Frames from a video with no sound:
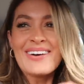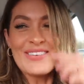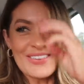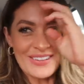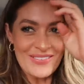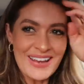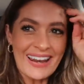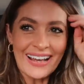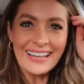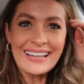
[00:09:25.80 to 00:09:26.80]
We've just come
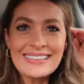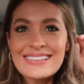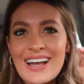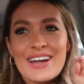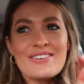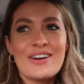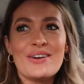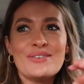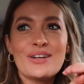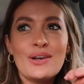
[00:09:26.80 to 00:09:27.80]
down like a little side
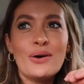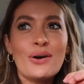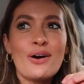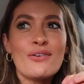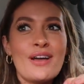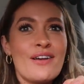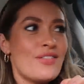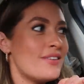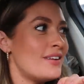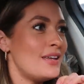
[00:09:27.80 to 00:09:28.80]
road to look if
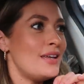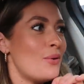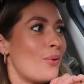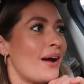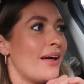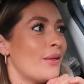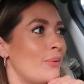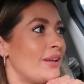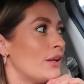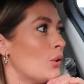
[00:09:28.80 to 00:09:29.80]
there's anywhere that
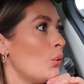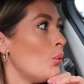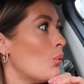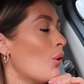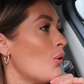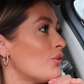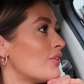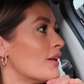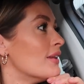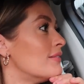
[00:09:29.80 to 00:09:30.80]
we can. Oh,
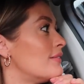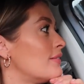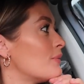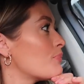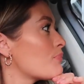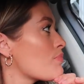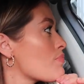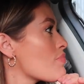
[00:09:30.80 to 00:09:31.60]
horses! Ooh.